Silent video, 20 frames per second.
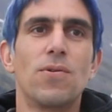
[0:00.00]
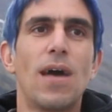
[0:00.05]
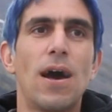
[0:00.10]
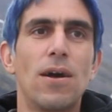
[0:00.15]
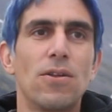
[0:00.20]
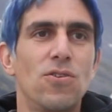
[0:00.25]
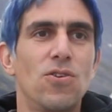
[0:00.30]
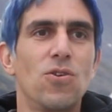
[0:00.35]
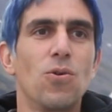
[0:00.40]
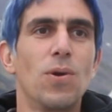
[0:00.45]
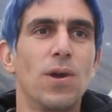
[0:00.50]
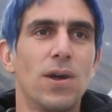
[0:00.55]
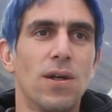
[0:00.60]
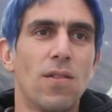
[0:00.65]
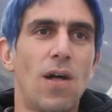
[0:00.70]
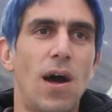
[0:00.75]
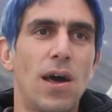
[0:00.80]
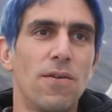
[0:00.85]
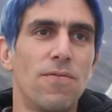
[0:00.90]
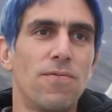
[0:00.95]
without doing a
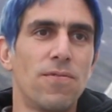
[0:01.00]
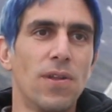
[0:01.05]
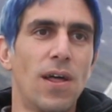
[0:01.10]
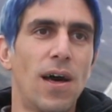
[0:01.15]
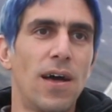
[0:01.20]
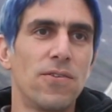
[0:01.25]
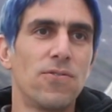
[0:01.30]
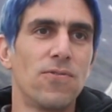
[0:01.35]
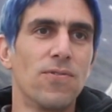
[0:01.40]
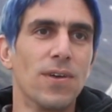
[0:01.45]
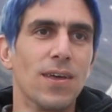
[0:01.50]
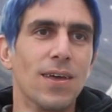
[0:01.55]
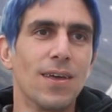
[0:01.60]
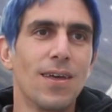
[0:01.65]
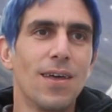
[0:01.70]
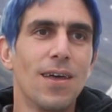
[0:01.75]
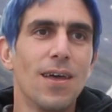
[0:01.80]
lot of philosophy.